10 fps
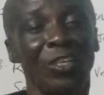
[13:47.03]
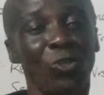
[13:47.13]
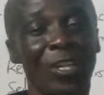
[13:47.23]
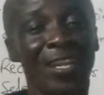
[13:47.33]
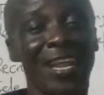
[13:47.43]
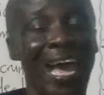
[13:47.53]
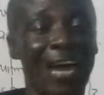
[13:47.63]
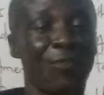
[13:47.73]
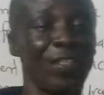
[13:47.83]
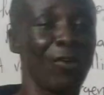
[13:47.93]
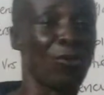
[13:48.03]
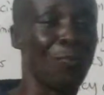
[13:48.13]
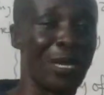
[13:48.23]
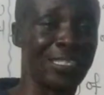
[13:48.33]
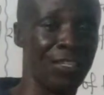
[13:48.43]
you didn't have the raw
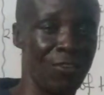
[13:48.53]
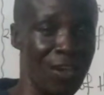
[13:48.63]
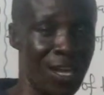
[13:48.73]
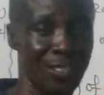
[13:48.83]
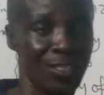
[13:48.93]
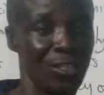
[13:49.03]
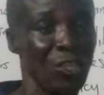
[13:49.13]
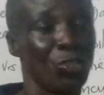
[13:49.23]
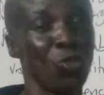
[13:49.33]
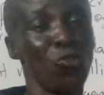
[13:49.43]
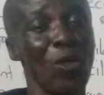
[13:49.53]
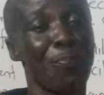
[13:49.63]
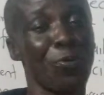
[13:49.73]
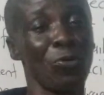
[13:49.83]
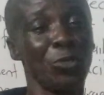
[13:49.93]
materials, so you were
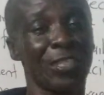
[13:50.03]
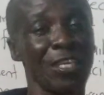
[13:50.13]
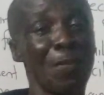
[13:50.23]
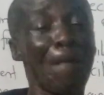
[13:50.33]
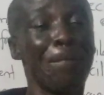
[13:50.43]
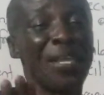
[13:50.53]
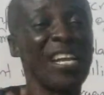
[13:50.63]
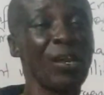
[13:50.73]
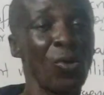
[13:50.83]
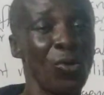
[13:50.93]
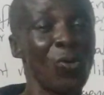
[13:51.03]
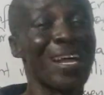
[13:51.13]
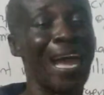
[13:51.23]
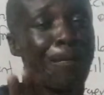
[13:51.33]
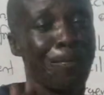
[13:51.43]
producing below
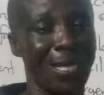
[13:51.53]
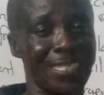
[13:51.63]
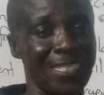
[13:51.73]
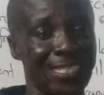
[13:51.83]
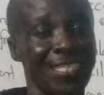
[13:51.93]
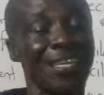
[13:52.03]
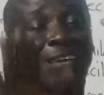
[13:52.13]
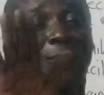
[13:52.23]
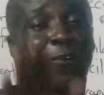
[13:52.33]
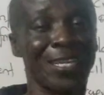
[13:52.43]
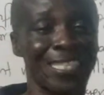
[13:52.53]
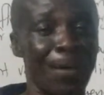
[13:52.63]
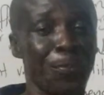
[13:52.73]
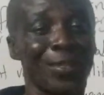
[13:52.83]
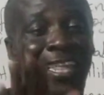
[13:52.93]
capacity. For
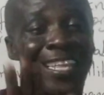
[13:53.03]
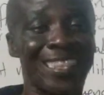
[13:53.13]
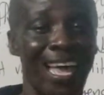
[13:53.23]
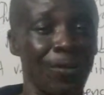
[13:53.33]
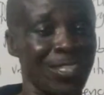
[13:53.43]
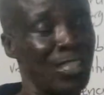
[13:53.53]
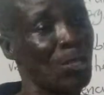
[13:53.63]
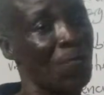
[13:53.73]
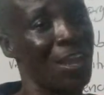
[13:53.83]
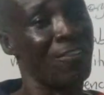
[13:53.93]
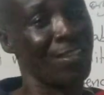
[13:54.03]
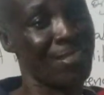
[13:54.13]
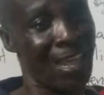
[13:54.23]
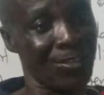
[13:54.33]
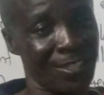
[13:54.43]
example, 10,000 instead of
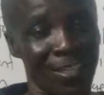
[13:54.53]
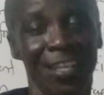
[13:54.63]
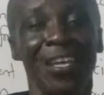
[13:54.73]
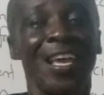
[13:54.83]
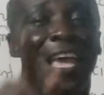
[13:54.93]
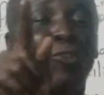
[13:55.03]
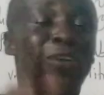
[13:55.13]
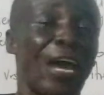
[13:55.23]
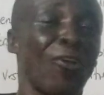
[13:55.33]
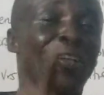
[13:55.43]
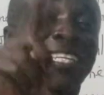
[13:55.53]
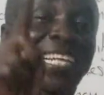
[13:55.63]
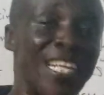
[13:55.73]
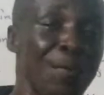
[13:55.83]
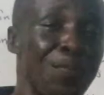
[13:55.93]
100,000, and you
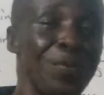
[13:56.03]
cannot keep